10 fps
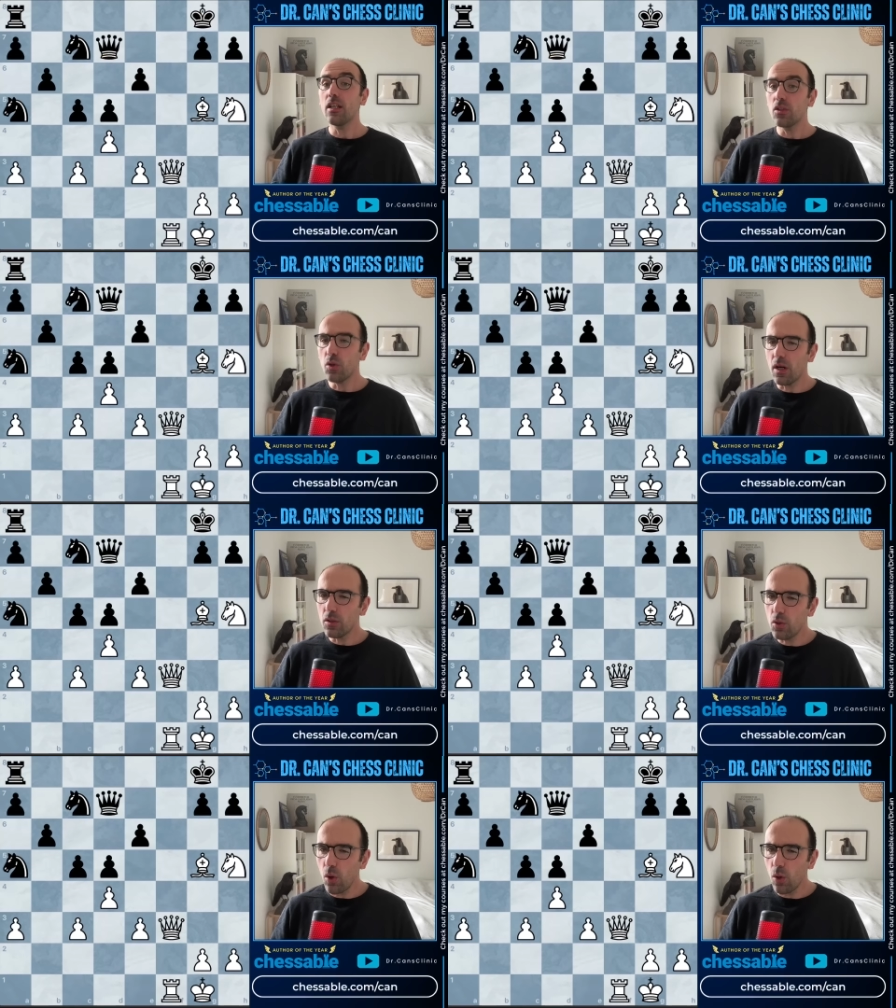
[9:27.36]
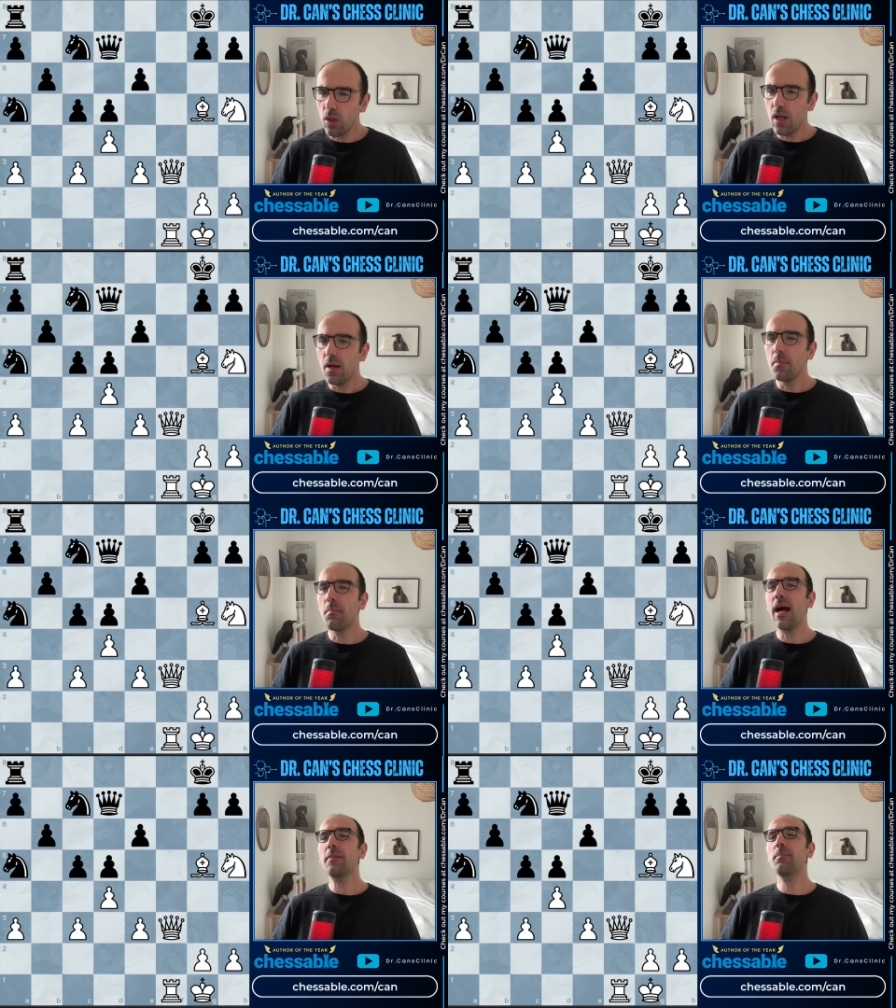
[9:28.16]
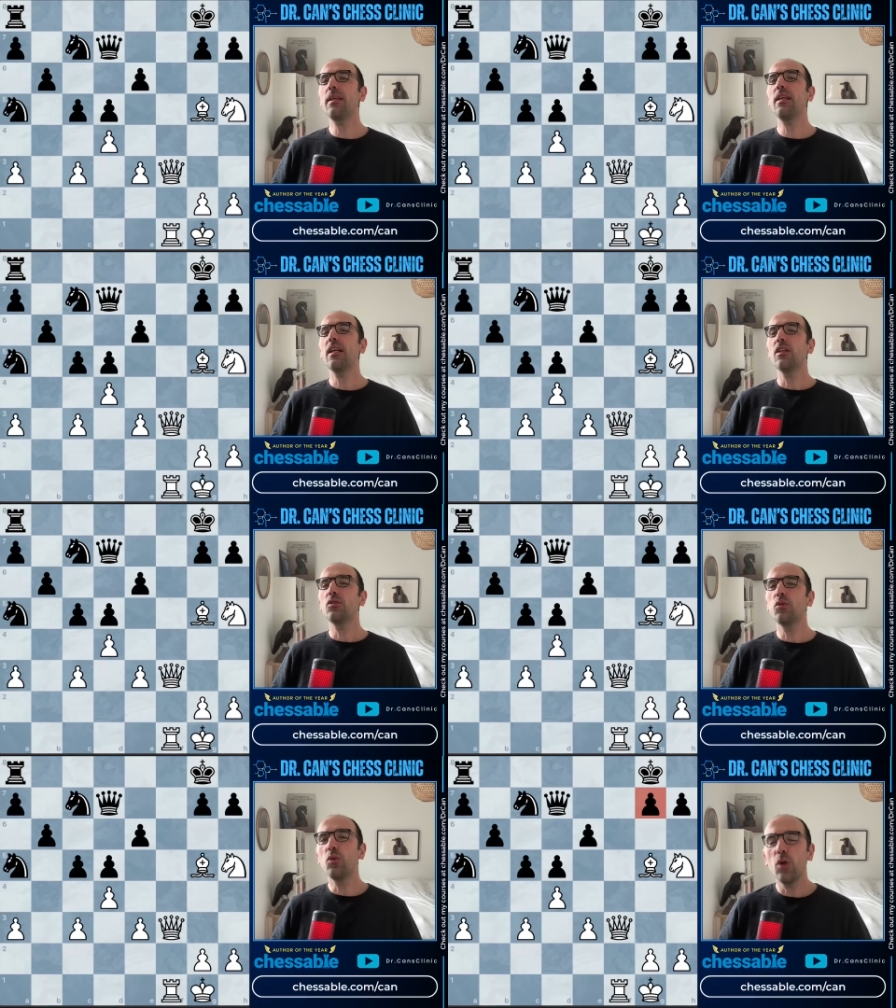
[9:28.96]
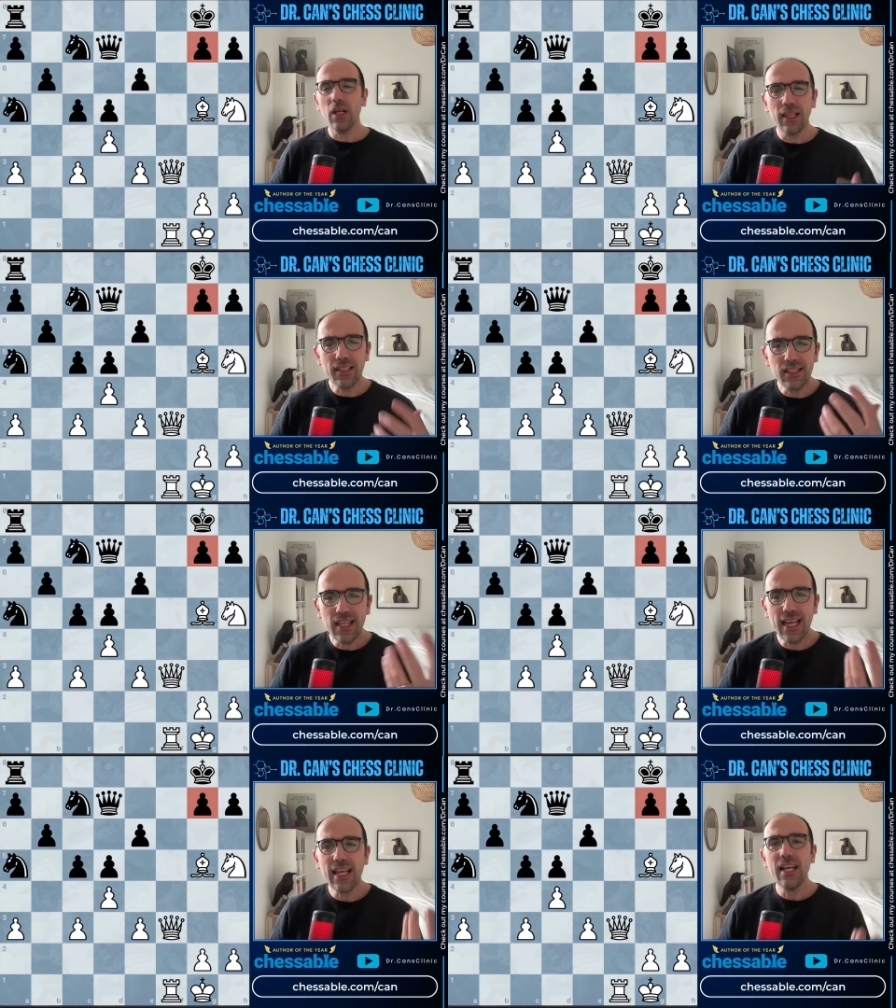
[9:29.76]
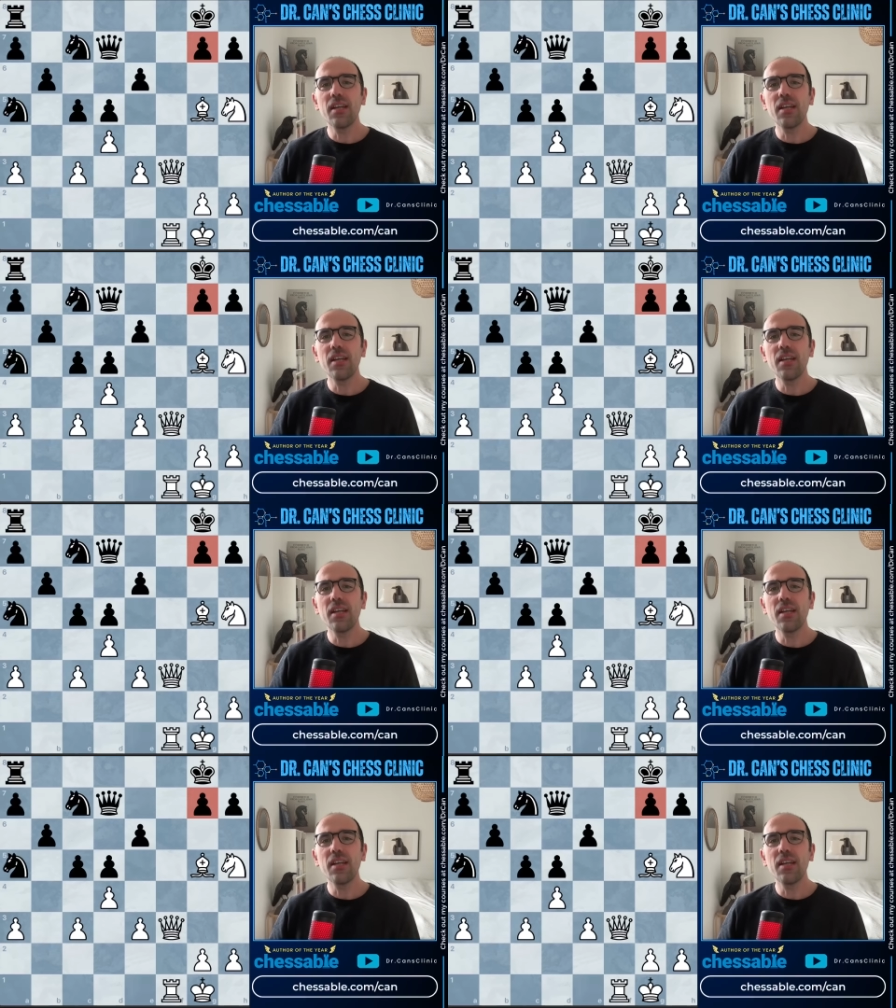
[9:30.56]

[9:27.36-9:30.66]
So our goal might be to, let's say,